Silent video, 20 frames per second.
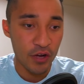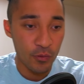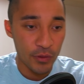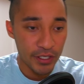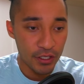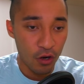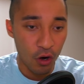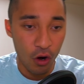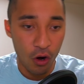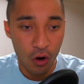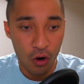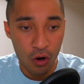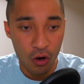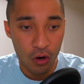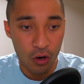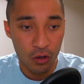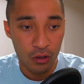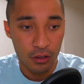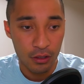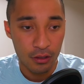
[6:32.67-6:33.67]
We
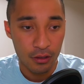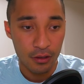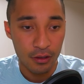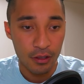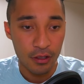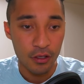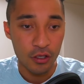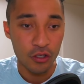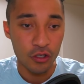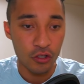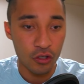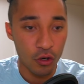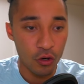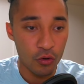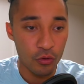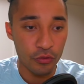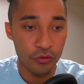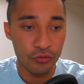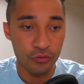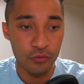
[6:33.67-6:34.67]
all
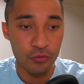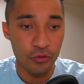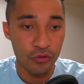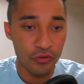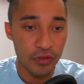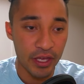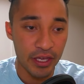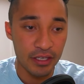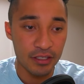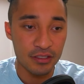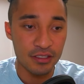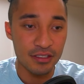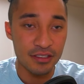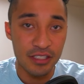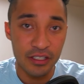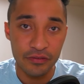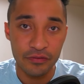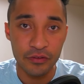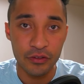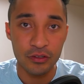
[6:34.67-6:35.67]
go through things
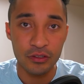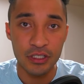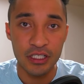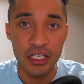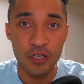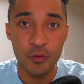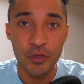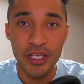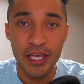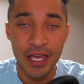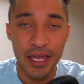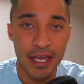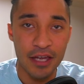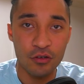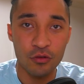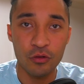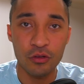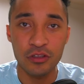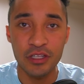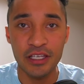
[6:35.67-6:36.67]
differently and we
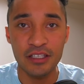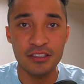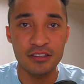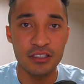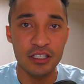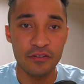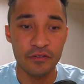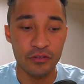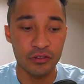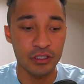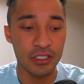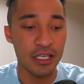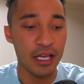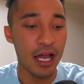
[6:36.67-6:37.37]
handle things differently.